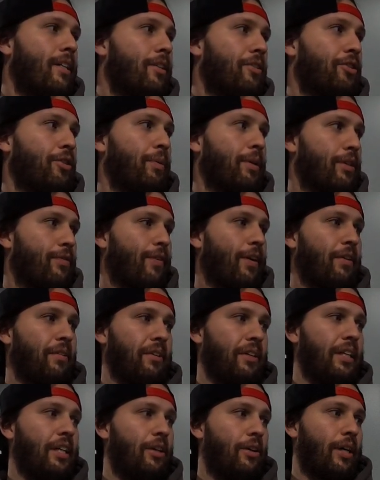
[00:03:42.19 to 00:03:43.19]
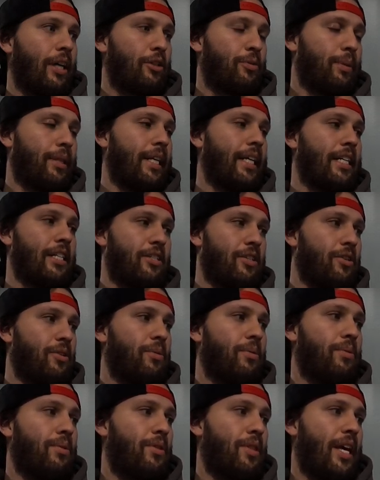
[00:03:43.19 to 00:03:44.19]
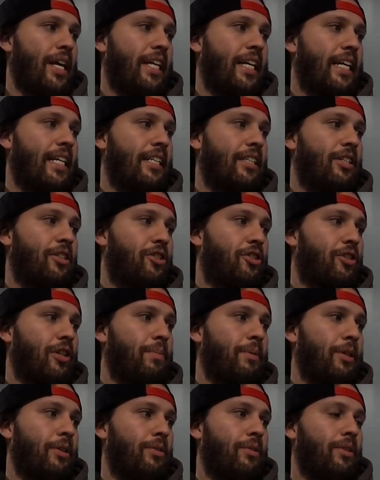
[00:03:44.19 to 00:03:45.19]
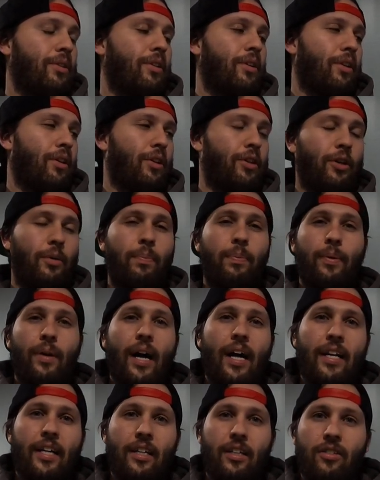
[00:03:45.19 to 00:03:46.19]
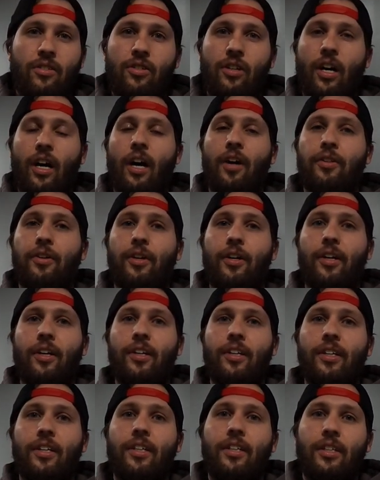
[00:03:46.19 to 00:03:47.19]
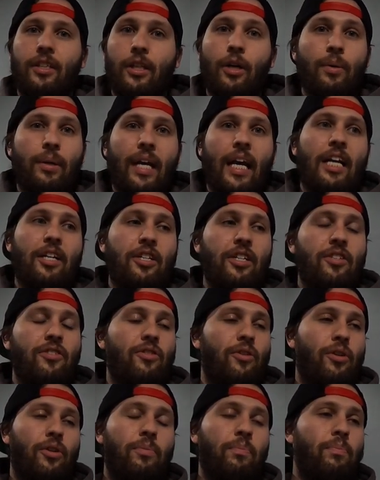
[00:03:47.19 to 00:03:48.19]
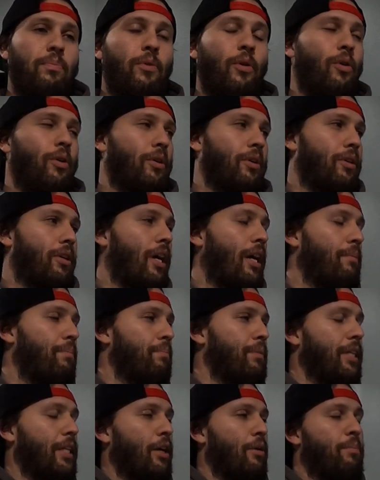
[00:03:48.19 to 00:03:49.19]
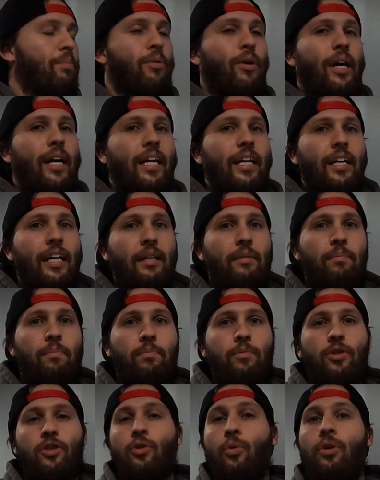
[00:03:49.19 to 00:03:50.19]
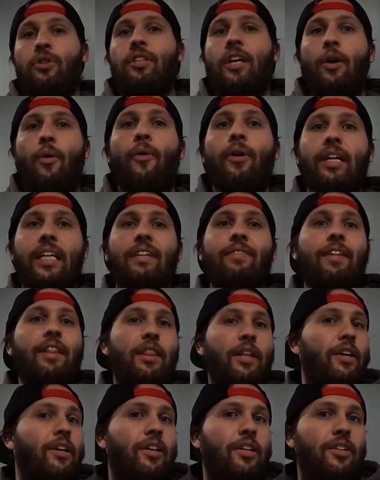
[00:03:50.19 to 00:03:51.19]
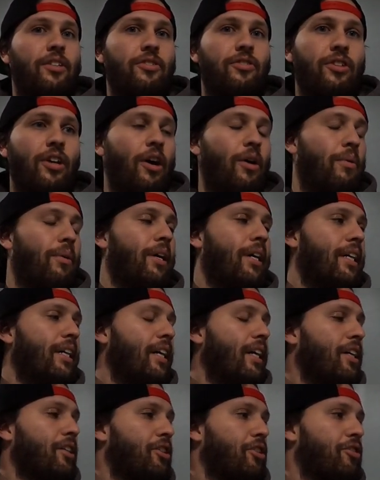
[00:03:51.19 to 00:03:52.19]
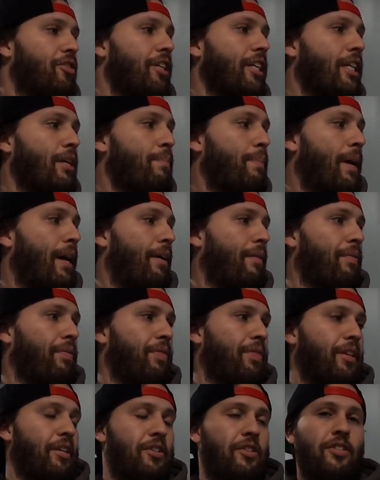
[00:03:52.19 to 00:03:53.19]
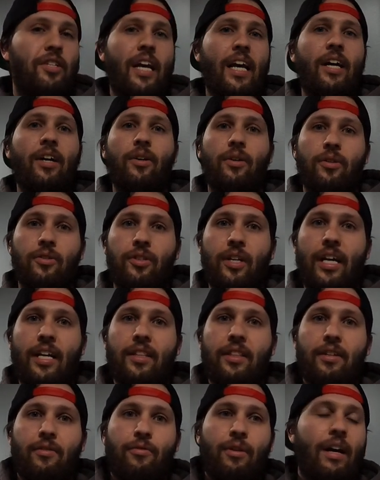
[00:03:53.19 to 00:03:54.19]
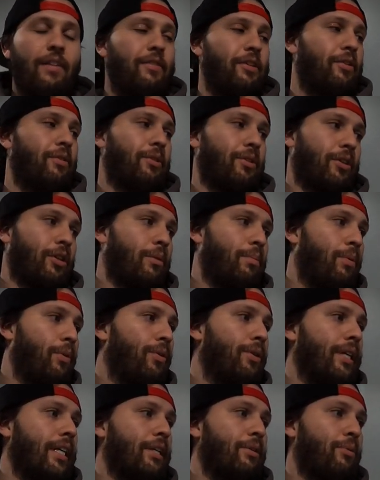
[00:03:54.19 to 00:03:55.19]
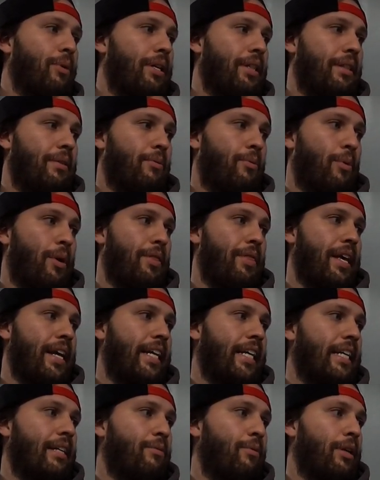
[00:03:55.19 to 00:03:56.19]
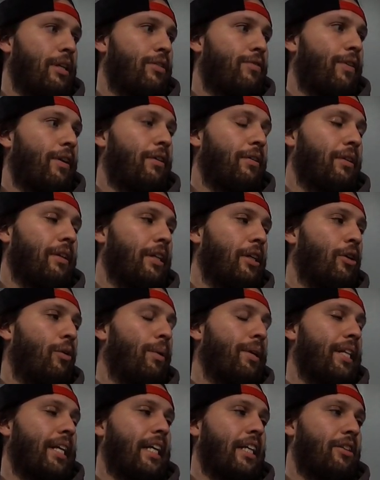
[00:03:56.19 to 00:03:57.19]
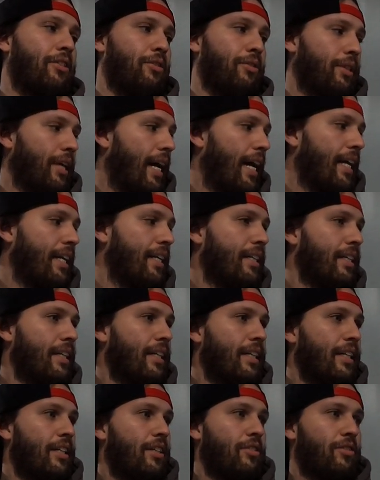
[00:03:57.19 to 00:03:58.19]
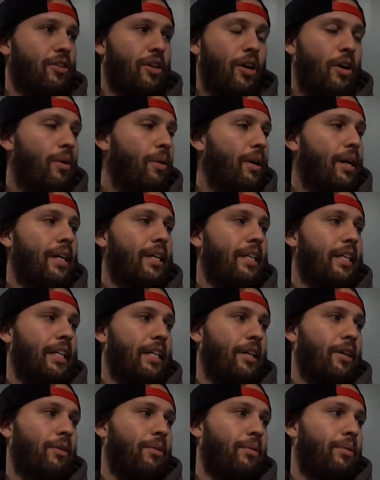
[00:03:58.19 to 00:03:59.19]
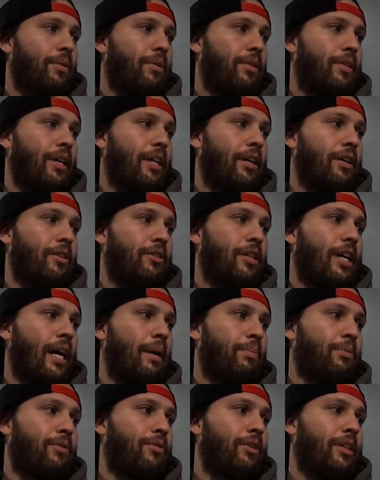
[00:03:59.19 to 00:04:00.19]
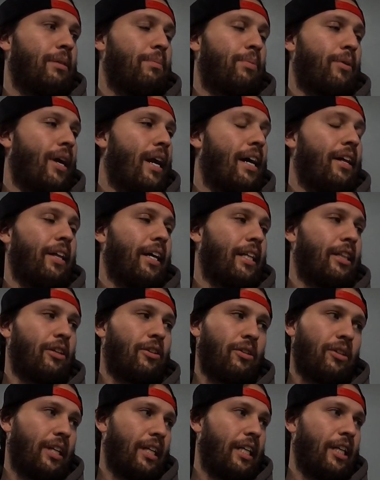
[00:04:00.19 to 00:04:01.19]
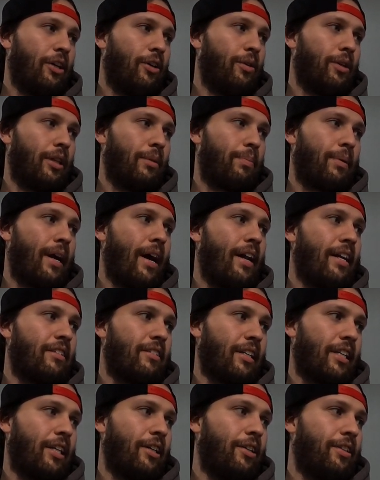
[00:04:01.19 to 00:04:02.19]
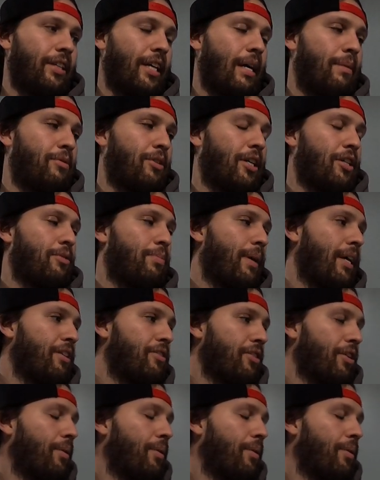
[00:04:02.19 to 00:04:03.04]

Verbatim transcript: So when it's federally legal, guess what they can do? They can distribute their product to other locations or or you know, brand, like stores that aren't even there. So just think about the sales and the revenue they're going to pull in when when they can when it's federally legal when they can do that. So you know their top three brand like they're they kill with the brownies they kill in the MJ space.